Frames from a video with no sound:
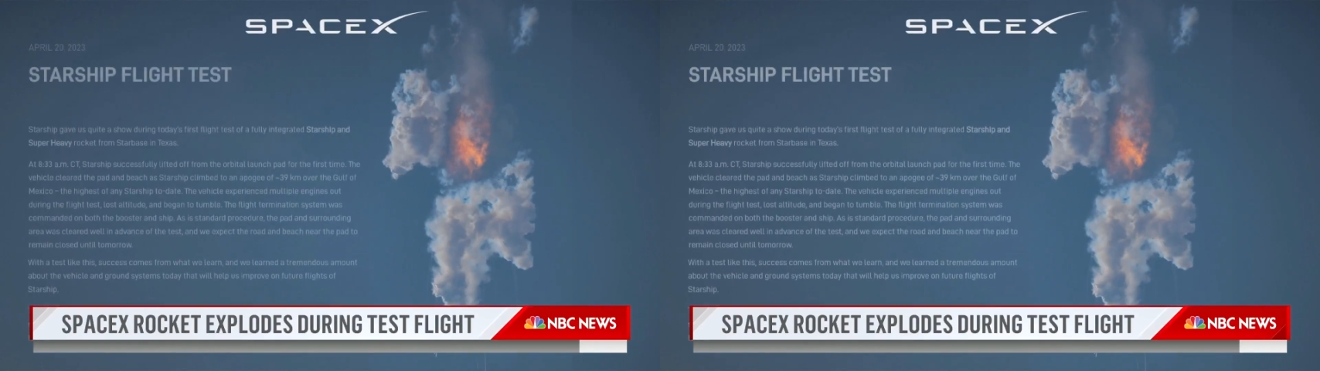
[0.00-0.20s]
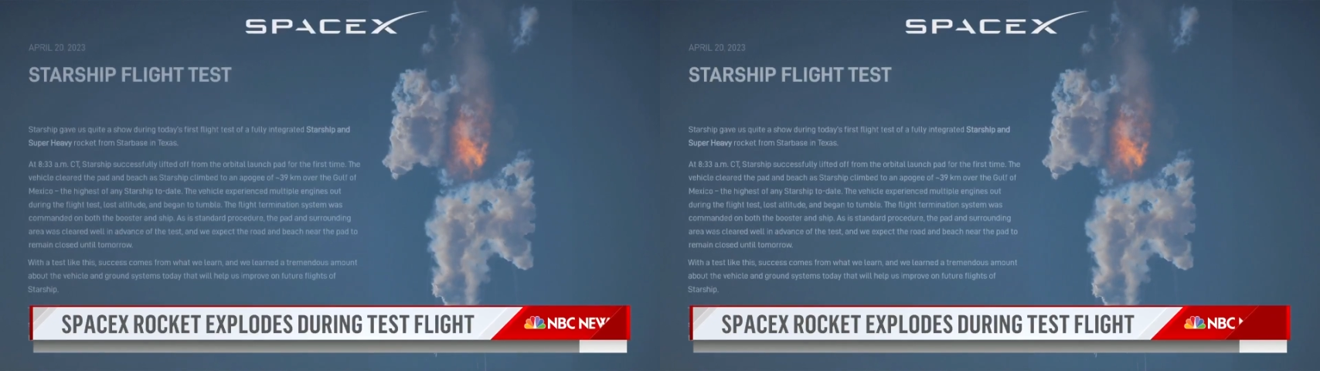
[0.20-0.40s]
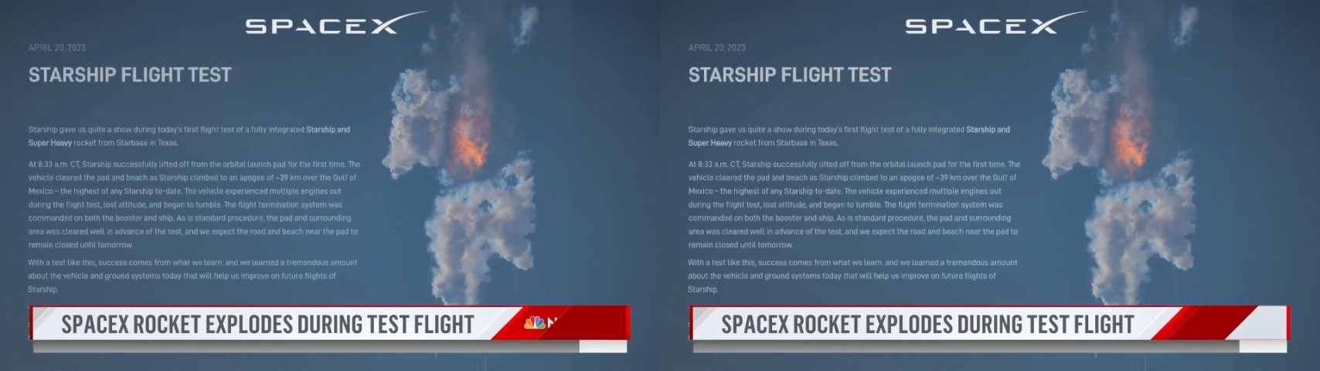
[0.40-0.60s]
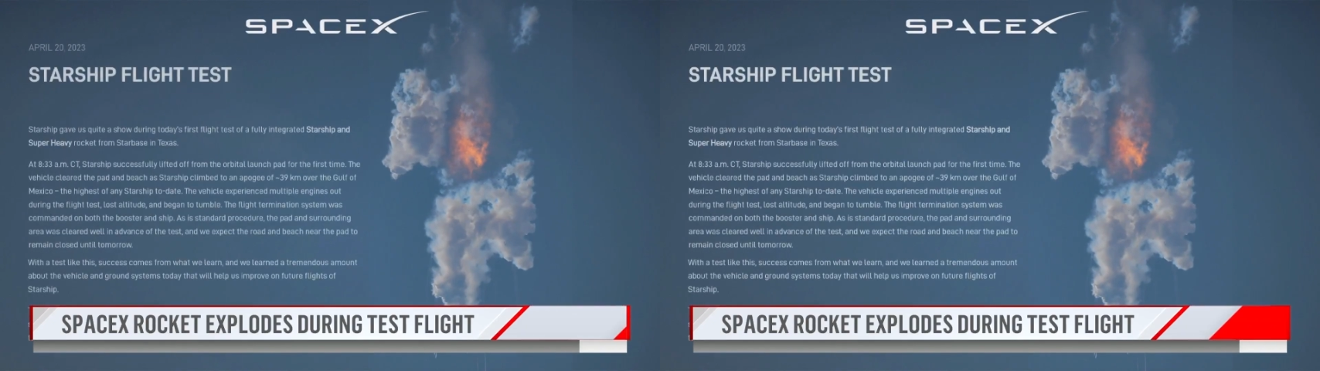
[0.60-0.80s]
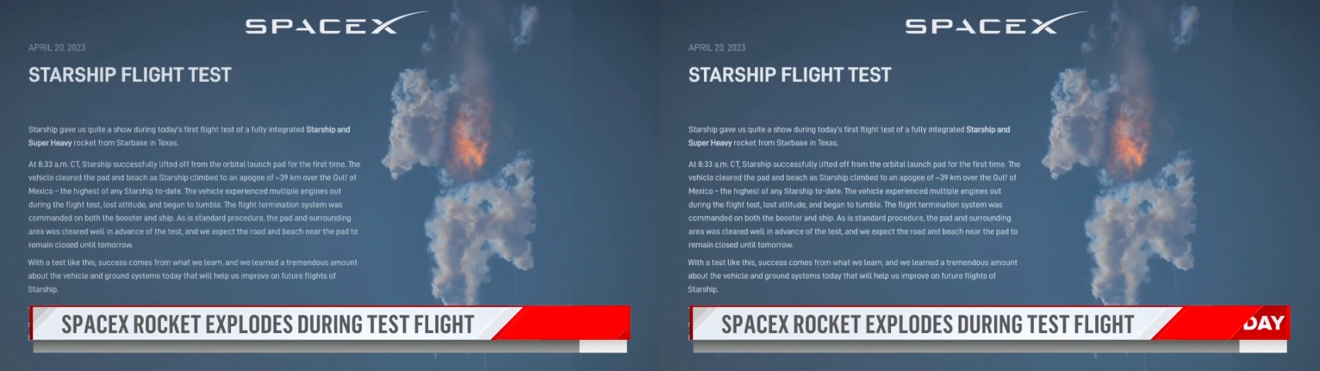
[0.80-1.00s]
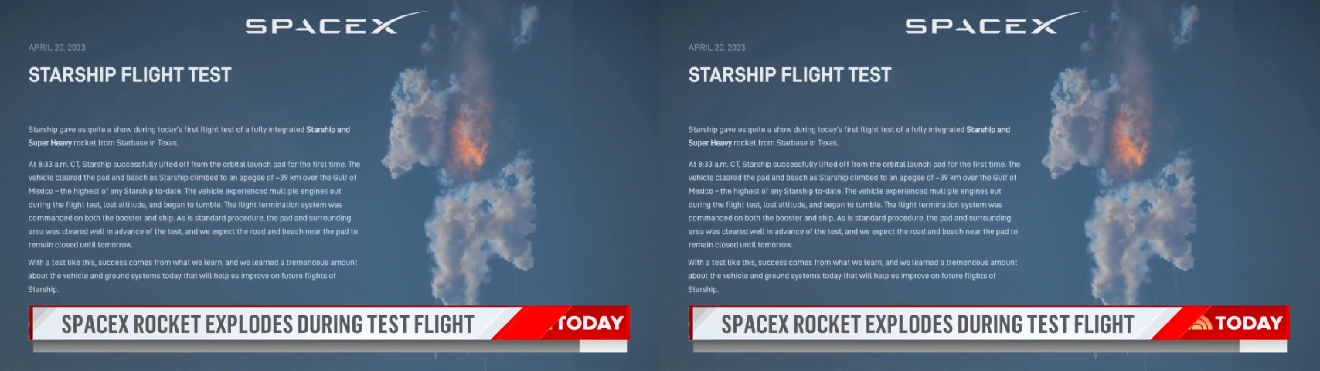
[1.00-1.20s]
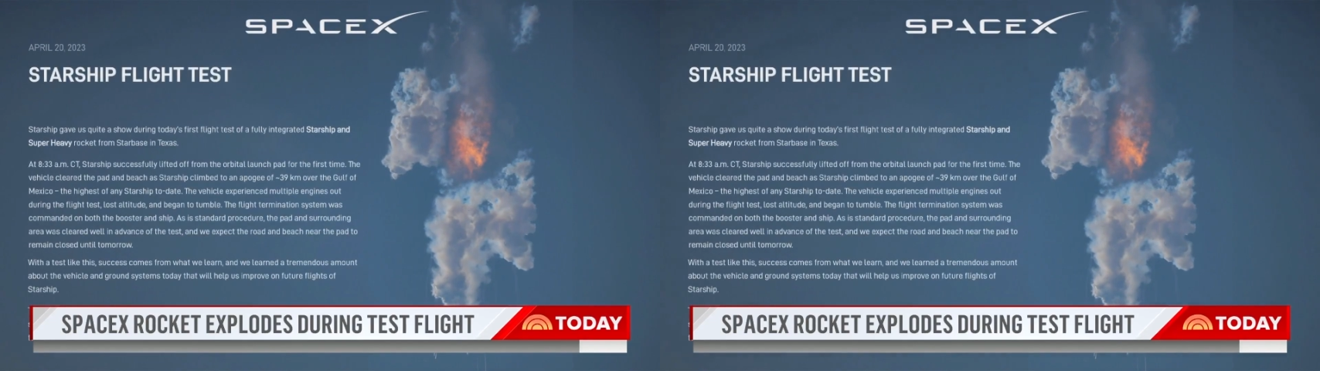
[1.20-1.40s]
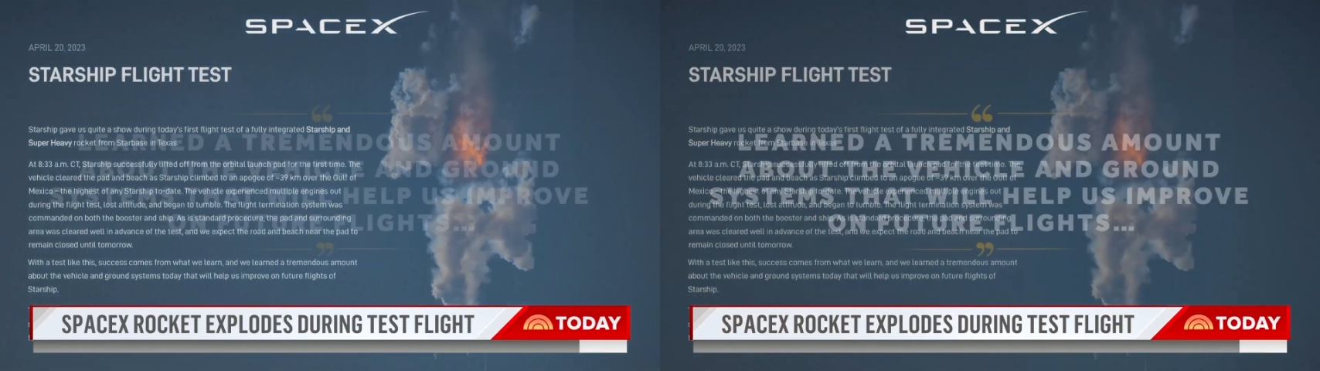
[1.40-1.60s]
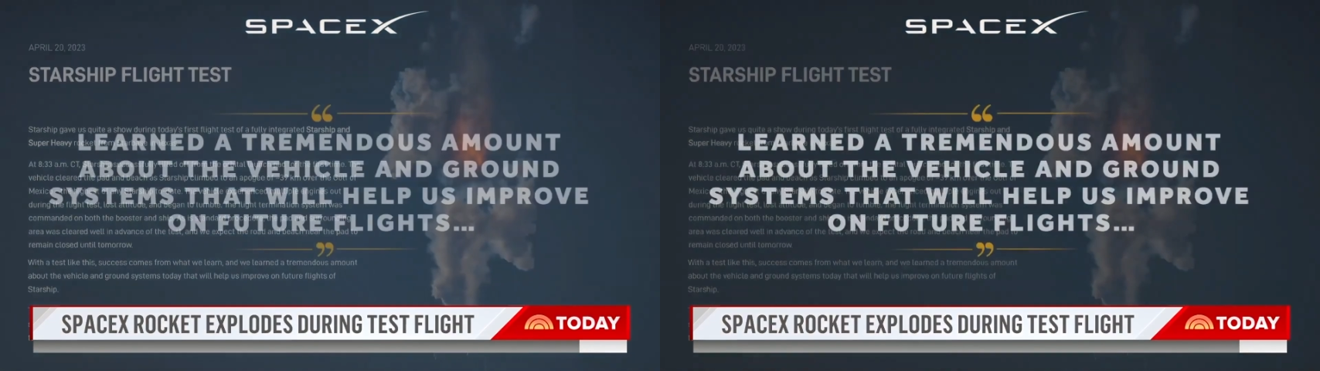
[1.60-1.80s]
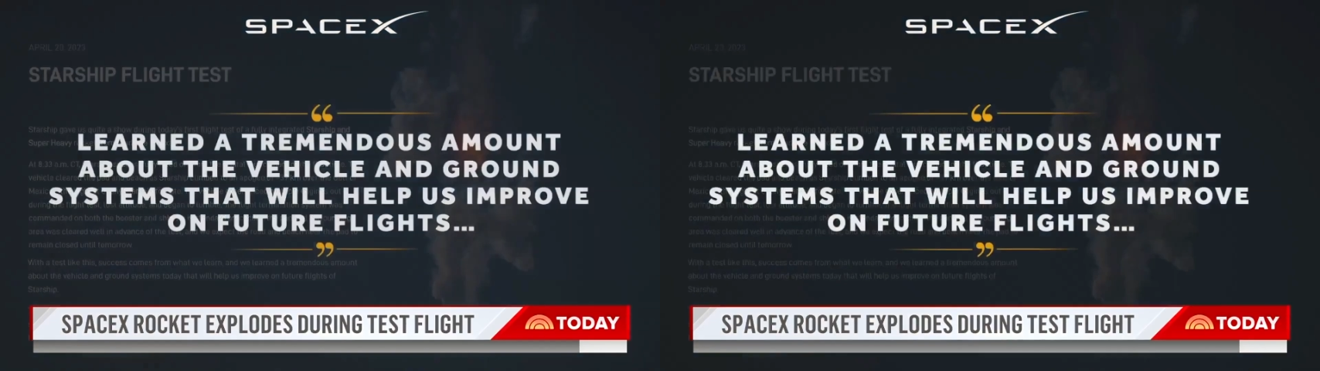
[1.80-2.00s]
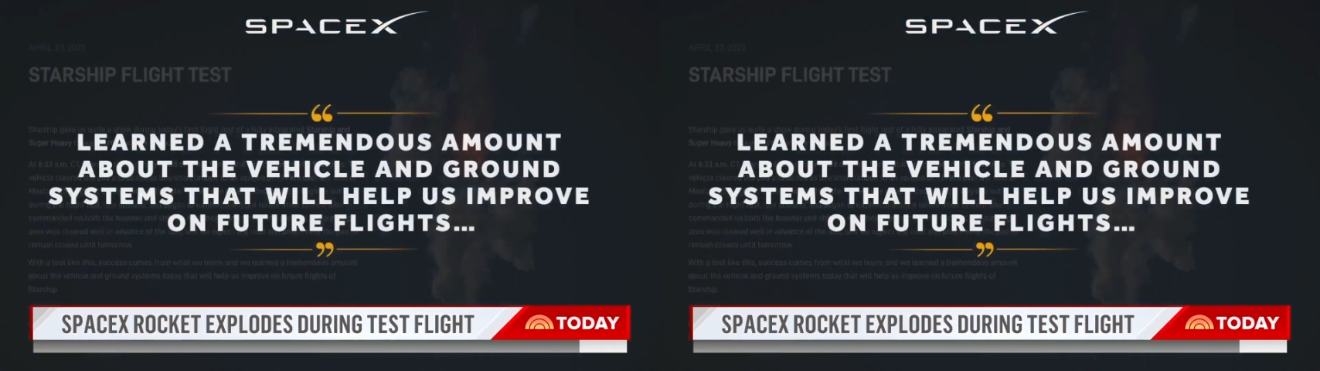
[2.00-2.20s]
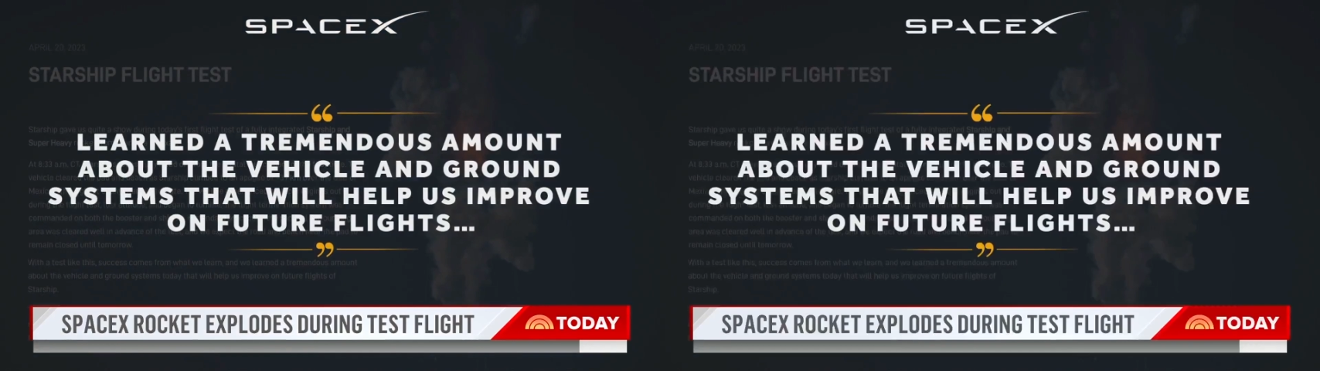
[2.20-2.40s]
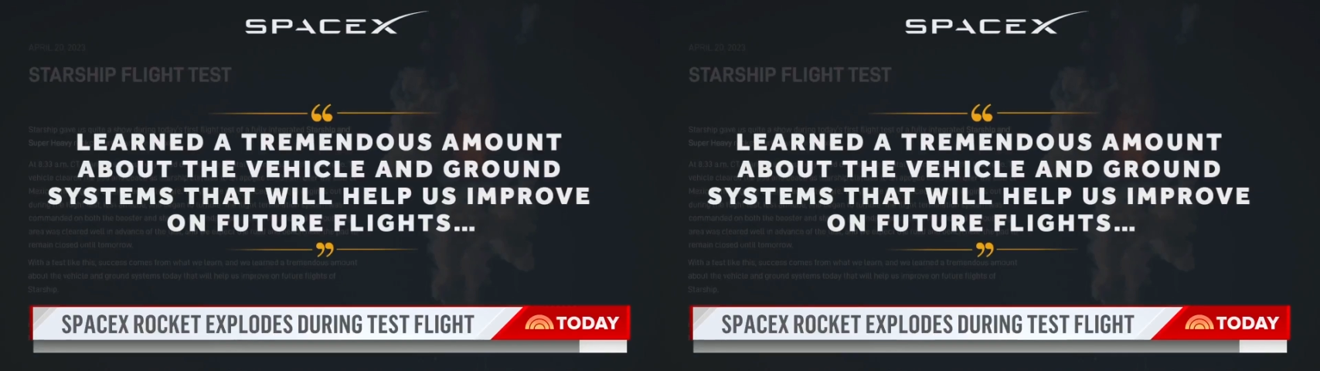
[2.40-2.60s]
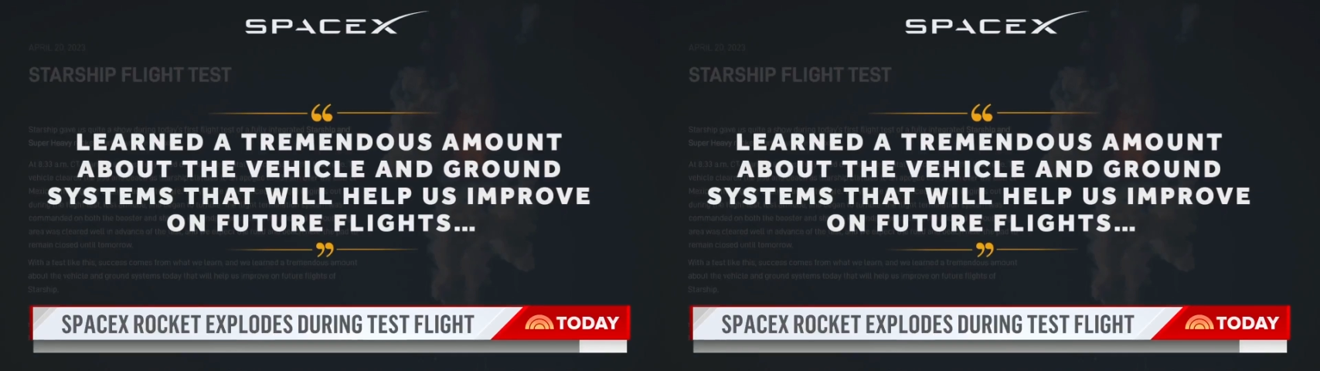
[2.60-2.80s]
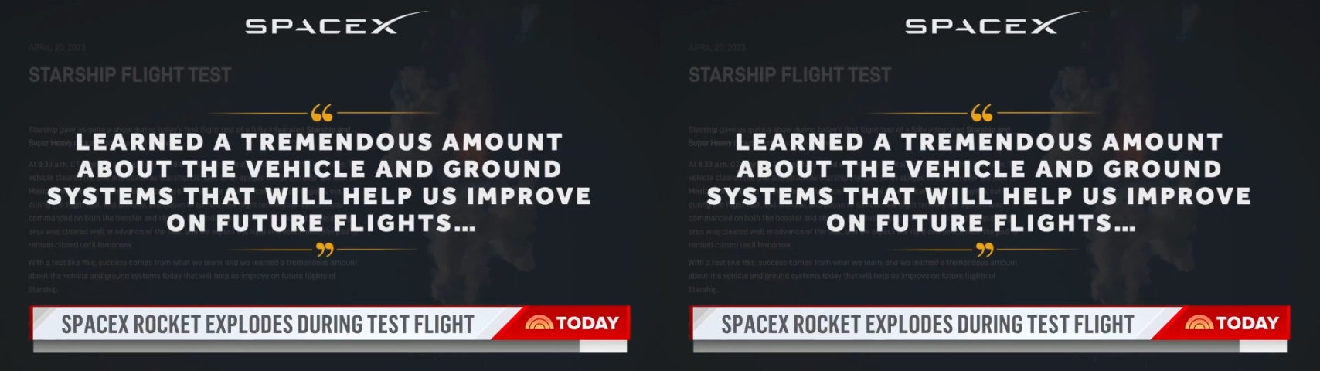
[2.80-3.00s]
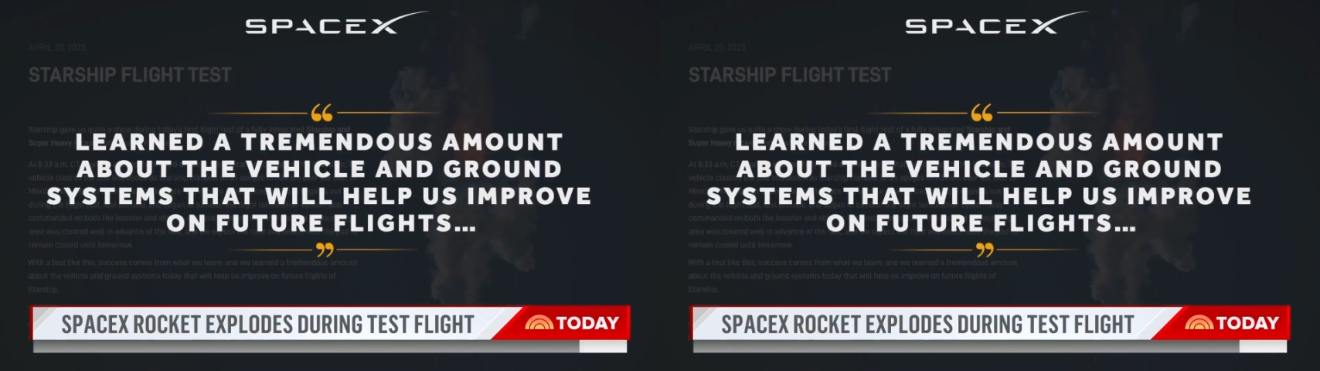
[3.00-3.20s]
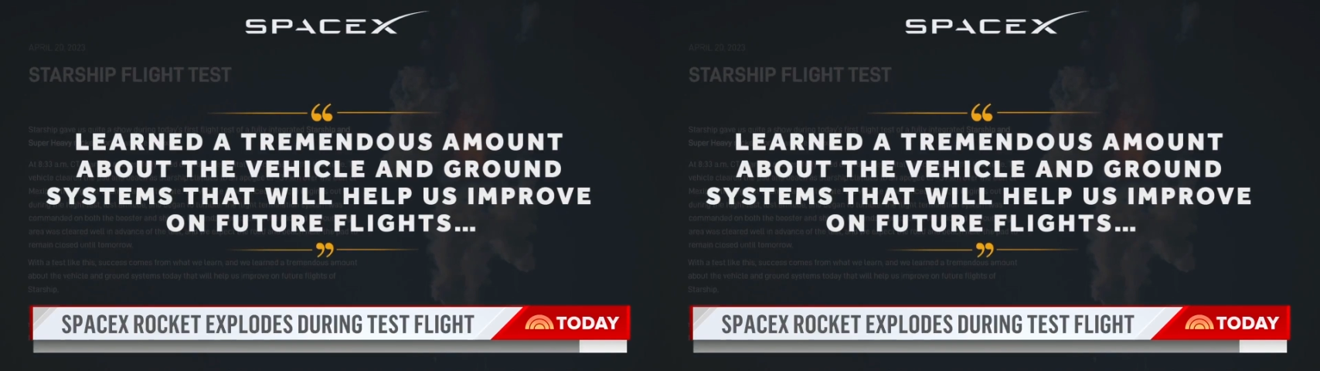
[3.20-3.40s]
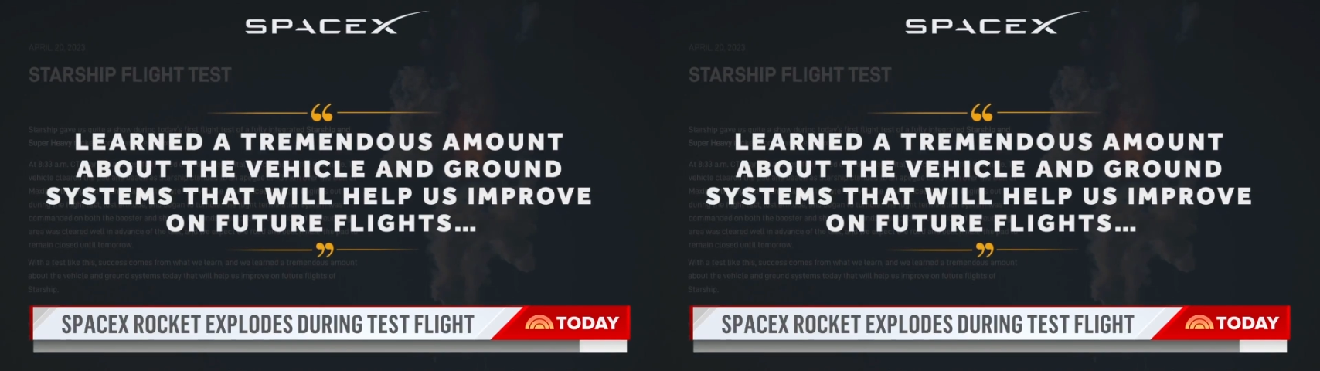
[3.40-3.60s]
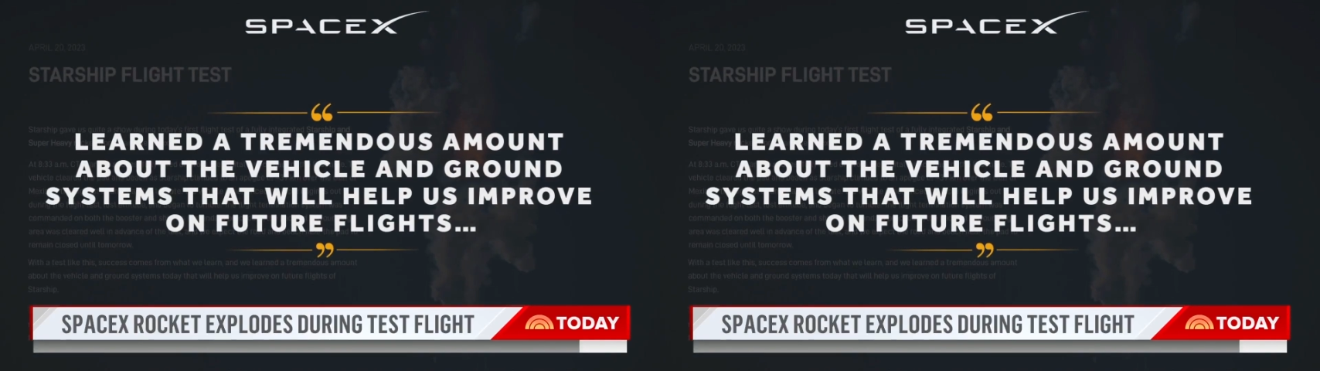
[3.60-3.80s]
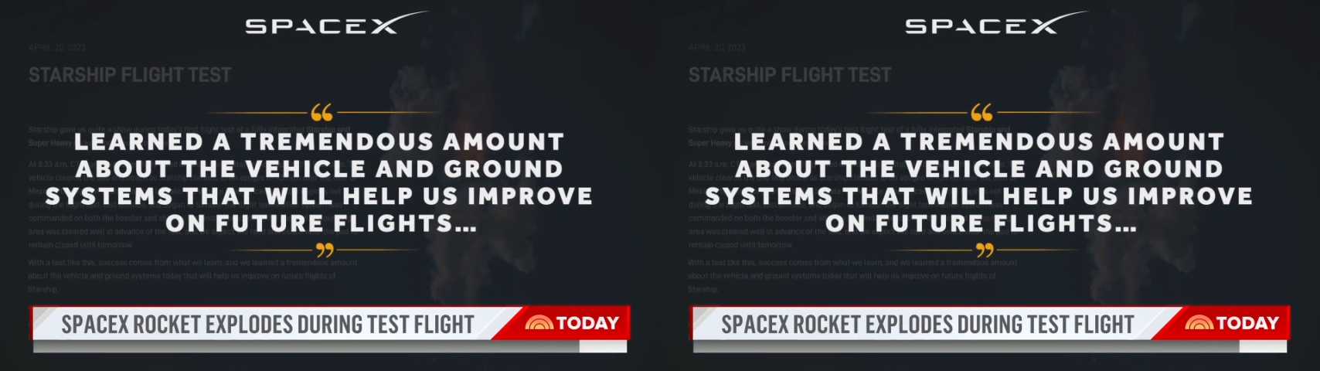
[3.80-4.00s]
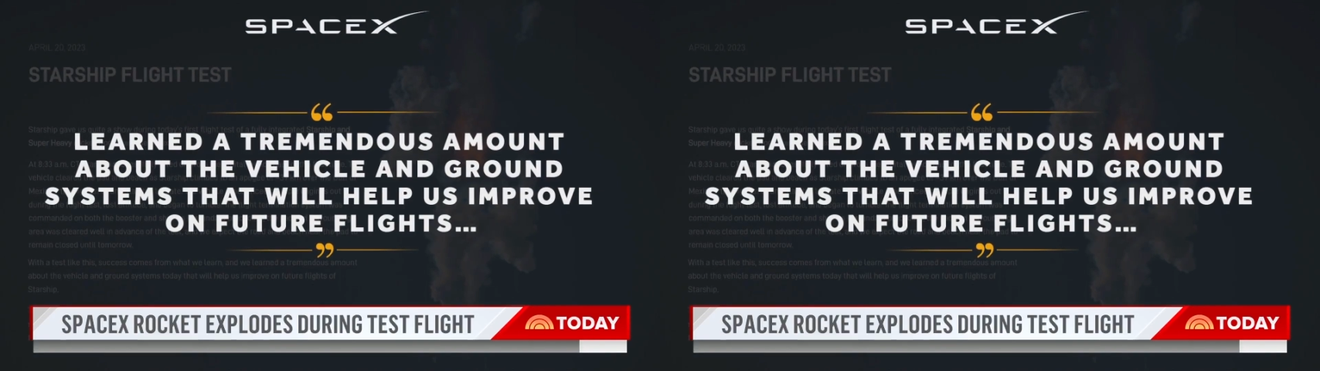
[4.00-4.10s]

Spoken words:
No face is visible, so there are no lips to read.